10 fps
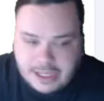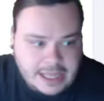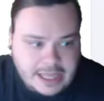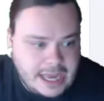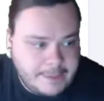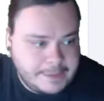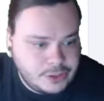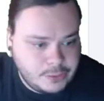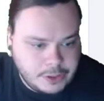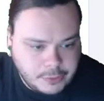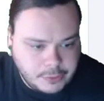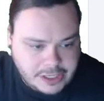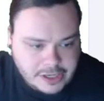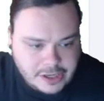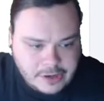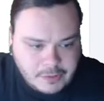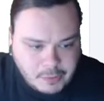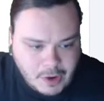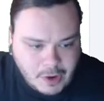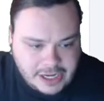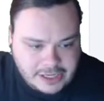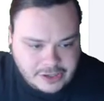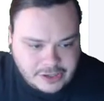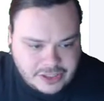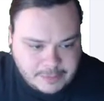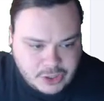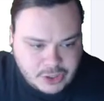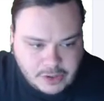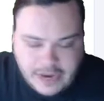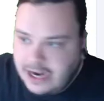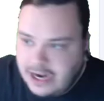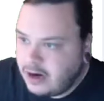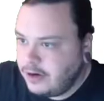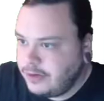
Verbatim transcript: something that happens where we run it, there's some sort of